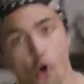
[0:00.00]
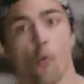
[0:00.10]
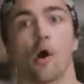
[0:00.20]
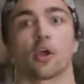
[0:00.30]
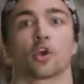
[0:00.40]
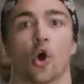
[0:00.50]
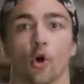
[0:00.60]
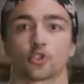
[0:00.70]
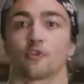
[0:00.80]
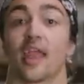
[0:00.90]
what
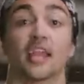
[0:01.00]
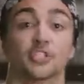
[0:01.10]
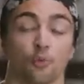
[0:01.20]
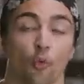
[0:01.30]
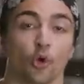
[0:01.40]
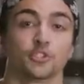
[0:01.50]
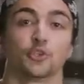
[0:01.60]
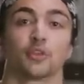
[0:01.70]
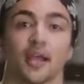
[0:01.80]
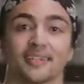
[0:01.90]
culture of ancient warriors
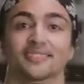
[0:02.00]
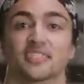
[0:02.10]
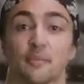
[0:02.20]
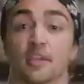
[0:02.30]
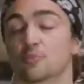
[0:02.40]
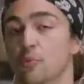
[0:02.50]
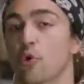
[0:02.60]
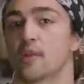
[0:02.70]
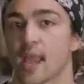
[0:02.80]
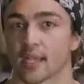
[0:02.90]
you'd like to see me
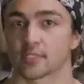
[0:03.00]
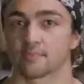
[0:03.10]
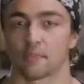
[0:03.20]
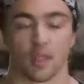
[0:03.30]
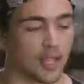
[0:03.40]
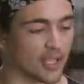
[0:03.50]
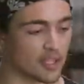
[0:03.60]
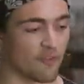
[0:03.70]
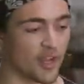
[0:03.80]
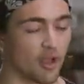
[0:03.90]
explore next. Like the
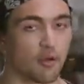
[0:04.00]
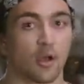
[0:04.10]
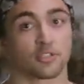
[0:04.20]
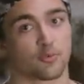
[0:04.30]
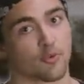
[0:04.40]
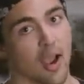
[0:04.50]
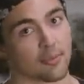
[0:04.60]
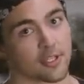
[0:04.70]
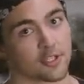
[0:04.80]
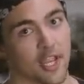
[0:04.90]
video, subscribe
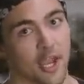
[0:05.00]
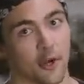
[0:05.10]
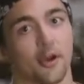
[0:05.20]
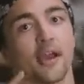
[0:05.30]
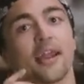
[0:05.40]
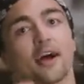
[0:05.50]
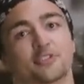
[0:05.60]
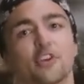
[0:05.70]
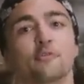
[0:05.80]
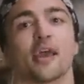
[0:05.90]
to the channel, and I'll
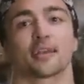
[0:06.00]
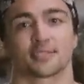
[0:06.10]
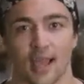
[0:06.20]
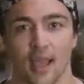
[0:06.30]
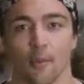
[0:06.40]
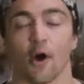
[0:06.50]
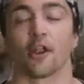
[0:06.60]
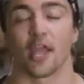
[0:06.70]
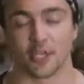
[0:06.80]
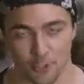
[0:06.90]
see you next time on
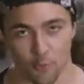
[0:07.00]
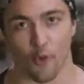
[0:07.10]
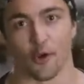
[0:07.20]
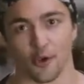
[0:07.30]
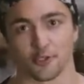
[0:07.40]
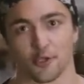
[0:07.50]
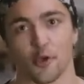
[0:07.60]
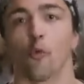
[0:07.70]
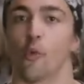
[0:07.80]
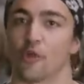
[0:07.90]
Ancient Warriors
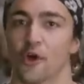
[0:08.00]
with